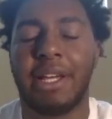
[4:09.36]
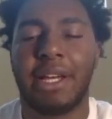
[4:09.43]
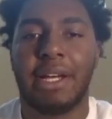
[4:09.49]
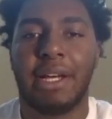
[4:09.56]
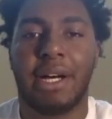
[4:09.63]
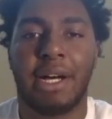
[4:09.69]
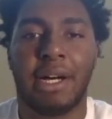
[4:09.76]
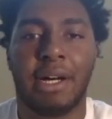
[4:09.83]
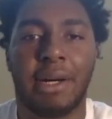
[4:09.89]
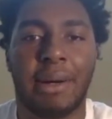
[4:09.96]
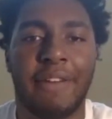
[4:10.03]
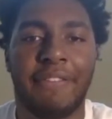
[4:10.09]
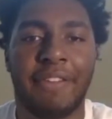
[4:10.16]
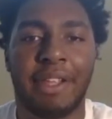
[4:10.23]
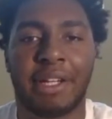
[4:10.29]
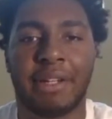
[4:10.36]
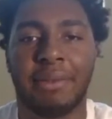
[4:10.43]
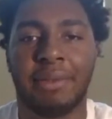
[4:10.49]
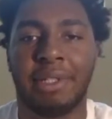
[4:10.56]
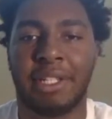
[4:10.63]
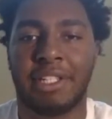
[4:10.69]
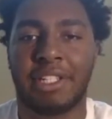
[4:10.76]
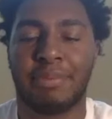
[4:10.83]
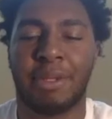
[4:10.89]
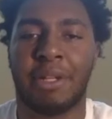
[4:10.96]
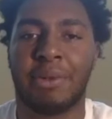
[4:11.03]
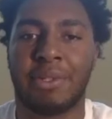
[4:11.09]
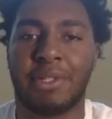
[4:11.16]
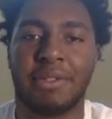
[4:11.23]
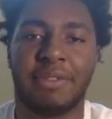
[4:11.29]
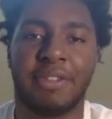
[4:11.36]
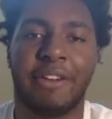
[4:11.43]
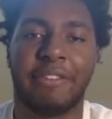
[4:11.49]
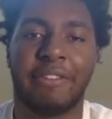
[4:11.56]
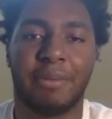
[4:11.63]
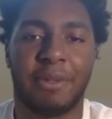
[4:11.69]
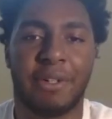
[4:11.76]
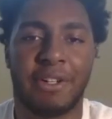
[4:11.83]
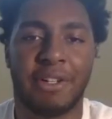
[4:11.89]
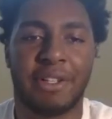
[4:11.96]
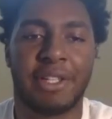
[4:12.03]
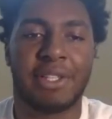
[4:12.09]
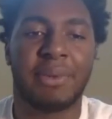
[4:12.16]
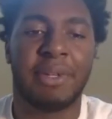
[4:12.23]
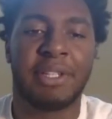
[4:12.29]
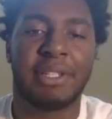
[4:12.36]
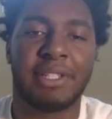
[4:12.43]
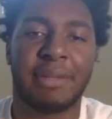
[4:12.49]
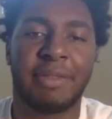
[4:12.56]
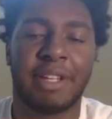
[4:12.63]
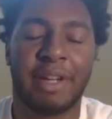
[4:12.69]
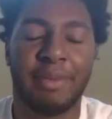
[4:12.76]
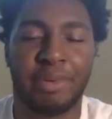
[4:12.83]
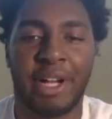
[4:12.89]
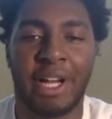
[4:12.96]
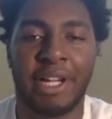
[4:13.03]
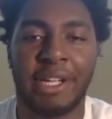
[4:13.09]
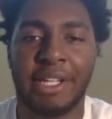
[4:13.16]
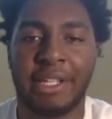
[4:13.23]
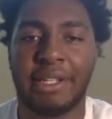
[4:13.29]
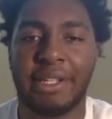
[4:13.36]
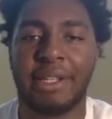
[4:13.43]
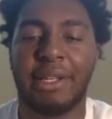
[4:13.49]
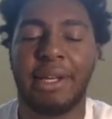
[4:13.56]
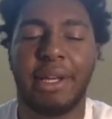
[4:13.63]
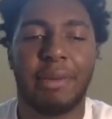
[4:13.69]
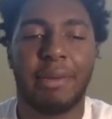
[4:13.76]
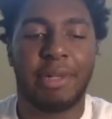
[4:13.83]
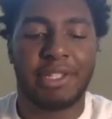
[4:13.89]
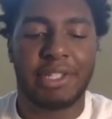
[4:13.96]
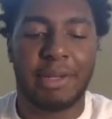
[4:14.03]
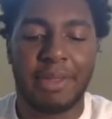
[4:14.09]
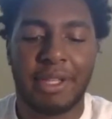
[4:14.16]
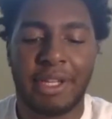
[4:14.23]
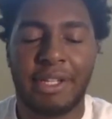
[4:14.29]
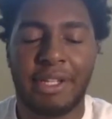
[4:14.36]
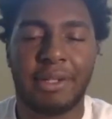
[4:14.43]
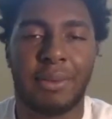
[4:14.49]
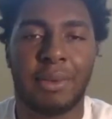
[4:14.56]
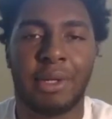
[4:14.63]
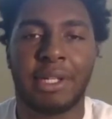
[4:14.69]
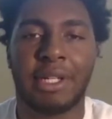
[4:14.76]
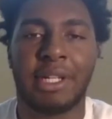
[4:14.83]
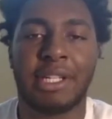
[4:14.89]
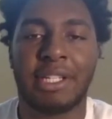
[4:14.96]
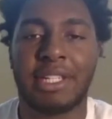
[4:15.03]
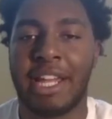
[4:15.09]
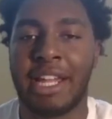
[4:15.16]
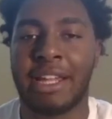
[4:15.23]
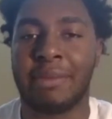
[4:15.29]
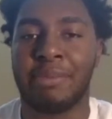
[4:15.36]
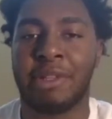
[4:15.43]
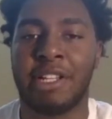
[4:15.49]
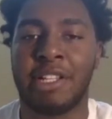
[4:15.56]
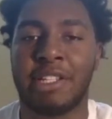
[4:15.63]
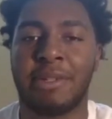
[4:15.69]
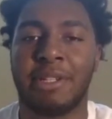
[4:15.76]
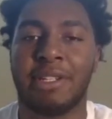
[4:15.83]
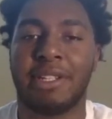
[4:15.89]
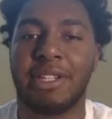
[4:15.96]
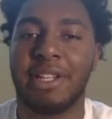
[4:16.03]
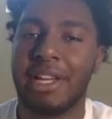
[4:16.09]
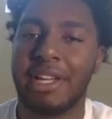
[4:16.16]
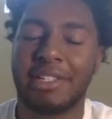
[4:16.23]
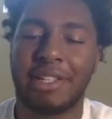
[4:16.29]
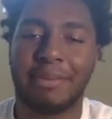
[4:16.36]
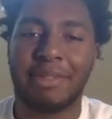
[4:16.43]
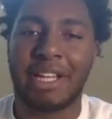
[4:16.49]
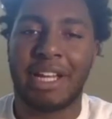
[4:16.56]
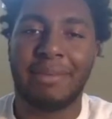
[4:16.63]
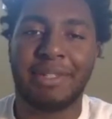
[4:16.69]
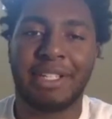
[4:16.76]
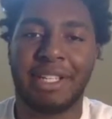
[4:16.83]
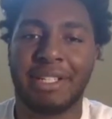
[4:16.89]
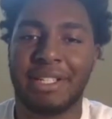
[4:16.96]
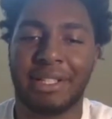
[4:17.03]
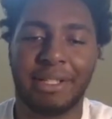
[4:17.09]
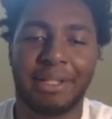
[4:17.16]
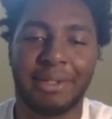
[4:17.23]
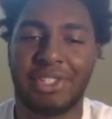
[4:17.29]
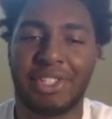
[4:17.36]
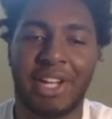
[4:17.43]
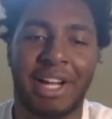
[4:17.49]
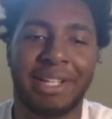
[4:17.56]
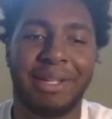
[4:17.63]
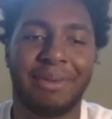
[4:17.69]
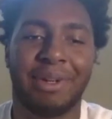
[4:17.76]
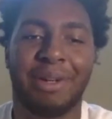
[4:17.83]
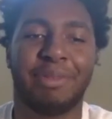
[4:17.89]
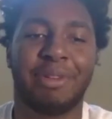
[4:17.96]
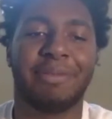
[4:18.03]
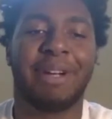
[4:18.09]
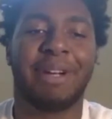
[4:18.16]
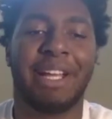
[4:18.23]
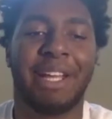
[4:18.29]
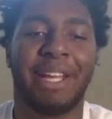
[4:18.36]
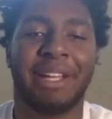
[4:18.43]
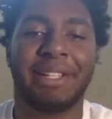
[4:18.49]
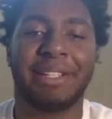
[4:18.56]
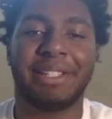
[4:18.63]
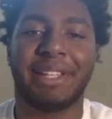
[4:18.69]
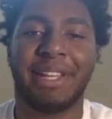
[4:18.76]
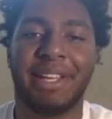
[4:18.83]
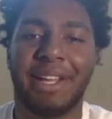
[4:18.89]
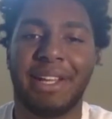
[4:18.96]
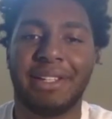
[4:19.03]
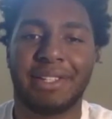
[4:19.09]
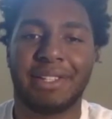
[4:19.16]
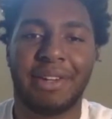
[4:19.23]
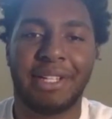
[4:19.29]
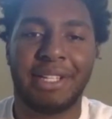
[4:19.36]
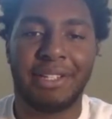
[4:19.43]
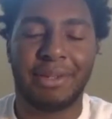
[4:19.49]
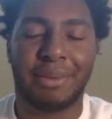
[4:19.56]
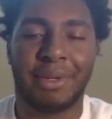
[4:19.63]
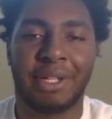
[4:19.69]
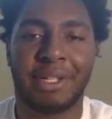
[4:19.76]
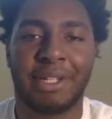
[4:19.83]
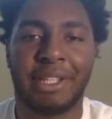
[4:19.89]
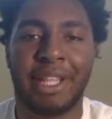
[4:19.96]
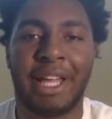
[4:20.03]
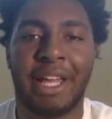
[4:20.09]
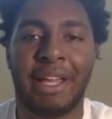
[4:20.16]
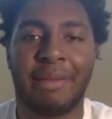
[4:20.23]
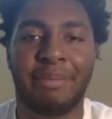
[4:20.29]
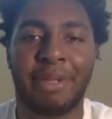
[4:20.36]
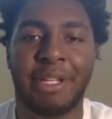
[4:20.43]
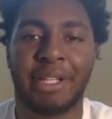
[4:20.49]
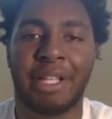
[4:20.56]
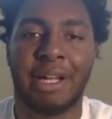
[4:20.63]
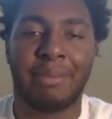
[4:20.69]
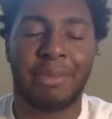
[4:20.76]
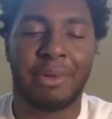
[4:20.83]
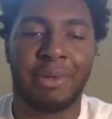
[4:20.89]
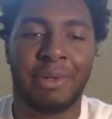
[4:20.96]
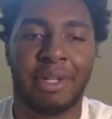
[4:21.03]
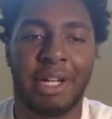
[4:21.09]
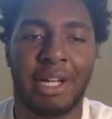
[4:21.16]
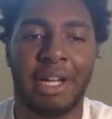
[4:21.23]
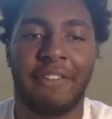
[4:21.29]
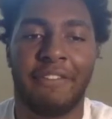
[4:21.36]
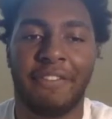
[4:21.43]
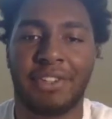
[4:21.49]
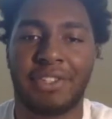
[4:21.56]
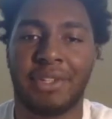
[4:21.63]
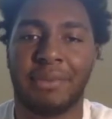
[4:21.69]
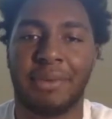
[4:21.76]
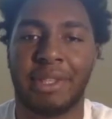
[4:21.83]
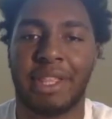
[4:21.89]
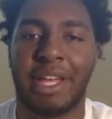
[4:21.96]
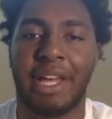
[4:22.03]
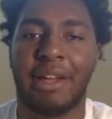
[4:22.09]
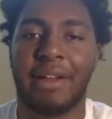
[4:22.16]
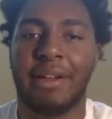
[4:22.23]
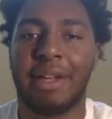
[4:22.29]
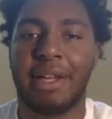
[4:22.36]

I feel like I'm really explosive off the ball. That's something I pride in. But something I need to work on is hand placement. Sometimes it gets a little shoddy where I put my hands. So I need to work on that and be a lot more efficient with that.